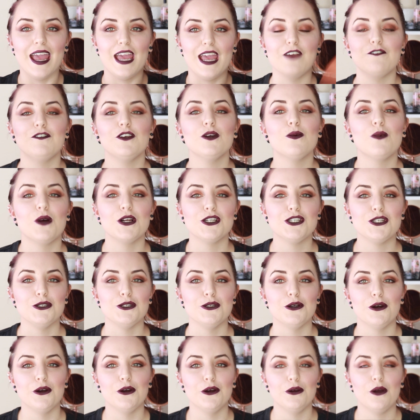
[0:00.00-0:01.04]
If you want to
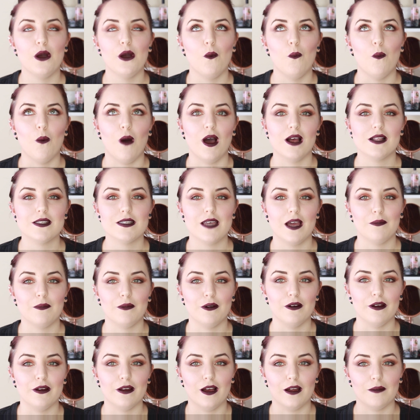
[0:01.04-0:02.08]
know what I'm
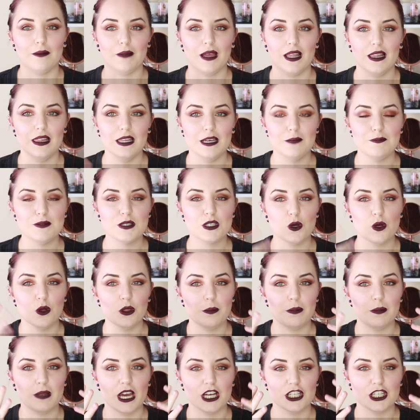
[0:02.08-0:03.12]
wearing on my lips or
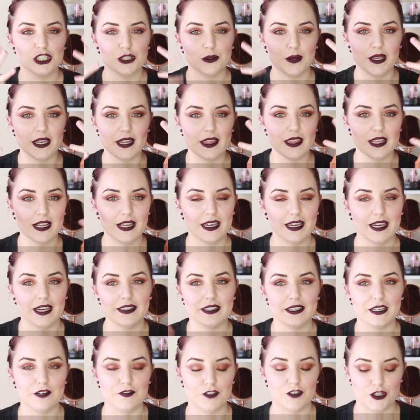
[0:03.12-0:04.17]
the blush or anything like
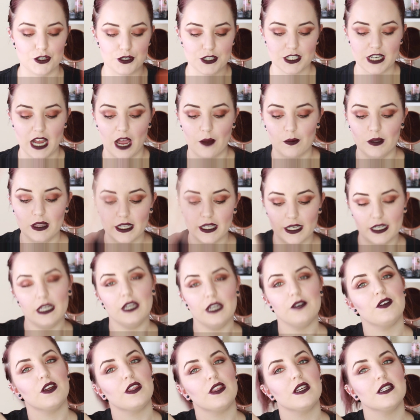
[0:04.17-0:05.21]
that I've used, I will
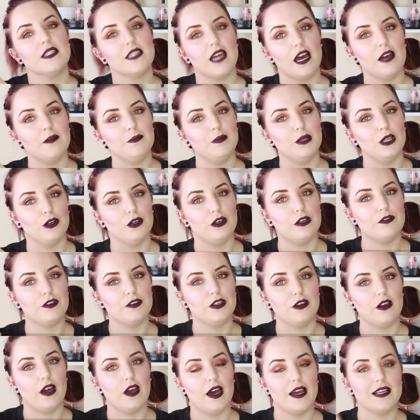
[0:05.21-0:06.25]
link everything down below for
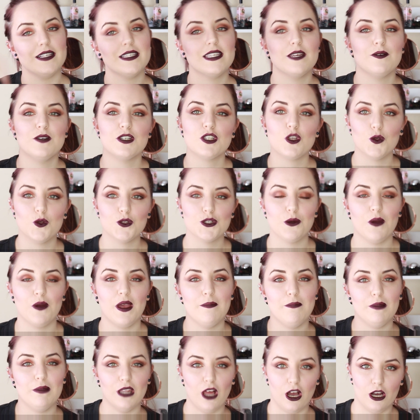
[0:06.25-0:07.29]
you guys. There is also
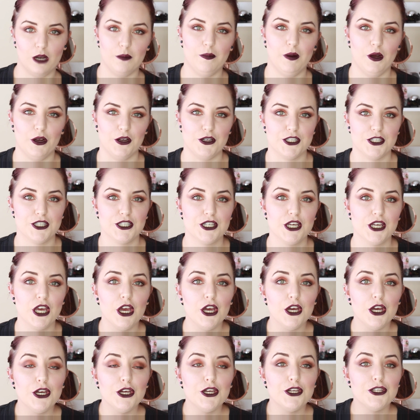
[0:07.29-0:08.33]
a blog post
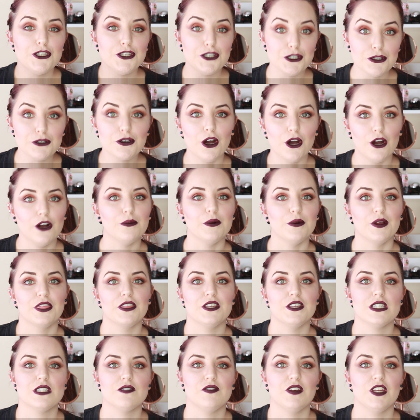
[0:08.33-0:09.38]
to go with
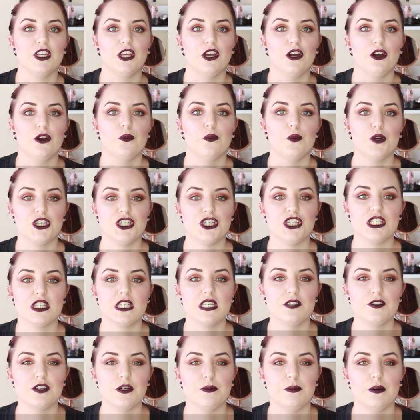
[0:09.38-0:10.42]
this video, which just
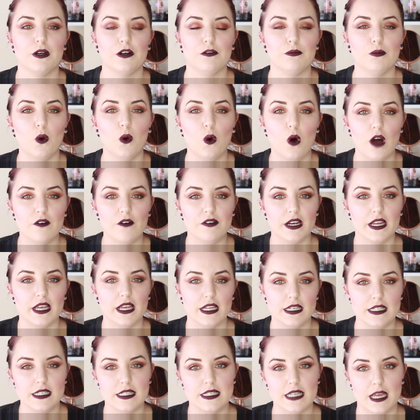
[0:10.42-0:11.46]
gives you a bit more of an
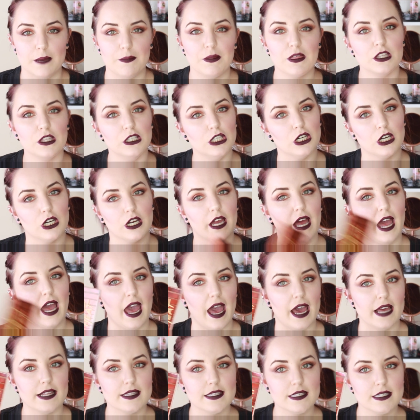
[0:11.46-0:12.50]
in-depth look
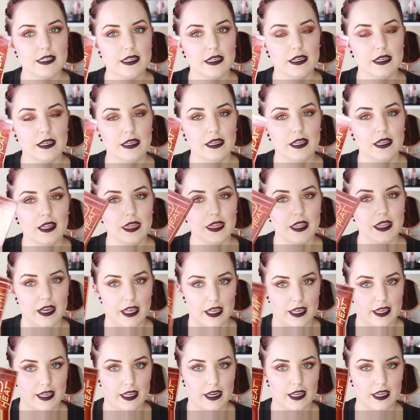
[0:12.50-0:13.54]
at the
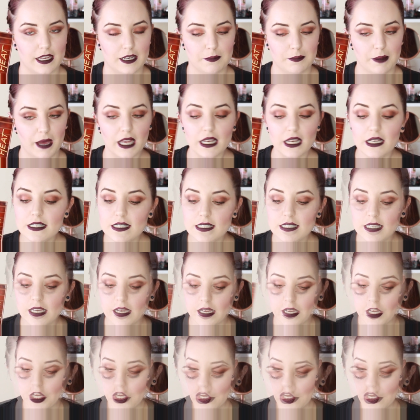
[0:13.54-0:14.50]
Naked Heat palette.